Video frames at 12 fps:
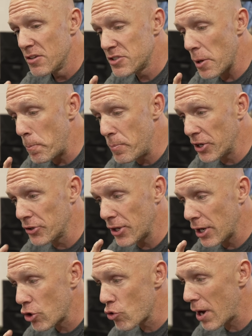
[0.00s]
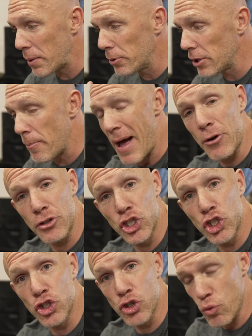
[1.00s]
to build an incredible amount of
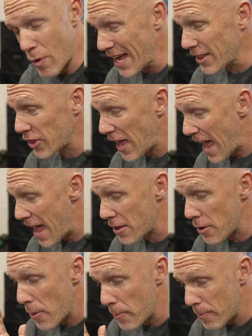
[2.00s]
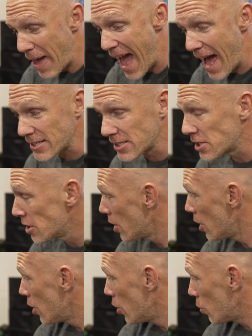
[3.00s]
strength and mass
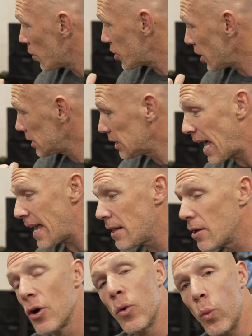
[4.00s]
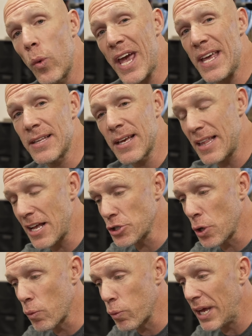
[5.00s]
with a light weight. And
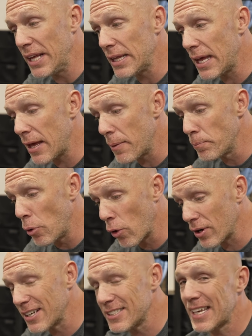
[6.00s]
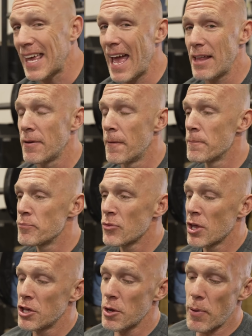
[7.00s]
that's really important because again,
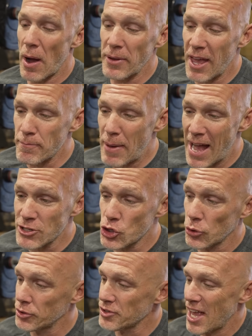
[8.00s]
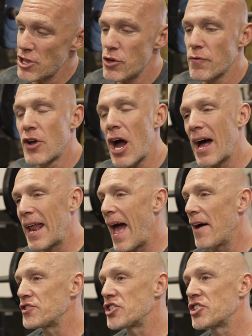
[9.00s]
you probably have bad shoulders and you've got to
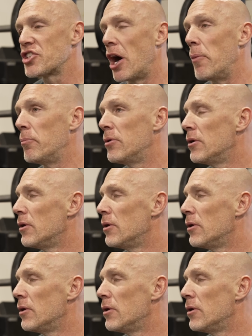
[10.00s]
have some